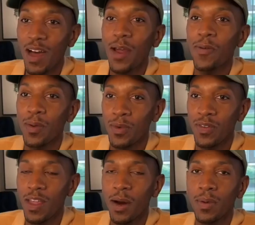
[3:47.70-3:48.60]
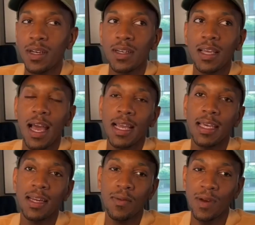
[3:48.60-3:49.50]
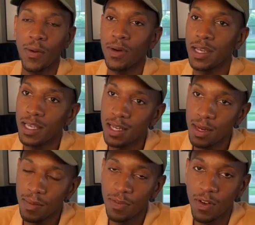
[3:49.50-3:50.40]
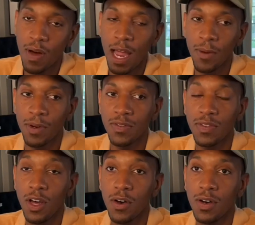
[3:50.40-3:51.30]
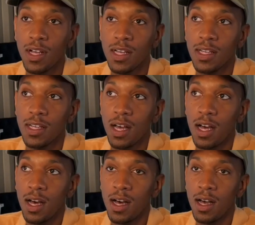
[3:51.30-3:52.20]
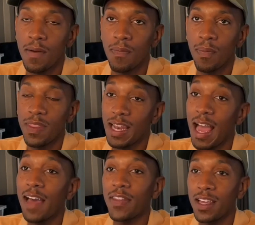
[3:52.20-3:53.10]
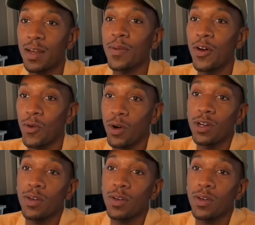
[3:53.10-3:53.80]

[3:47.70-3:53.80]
they want to move. They're able to kind of get up when they want to get up, flow how they want to flow. But then I have to get up and go to work in the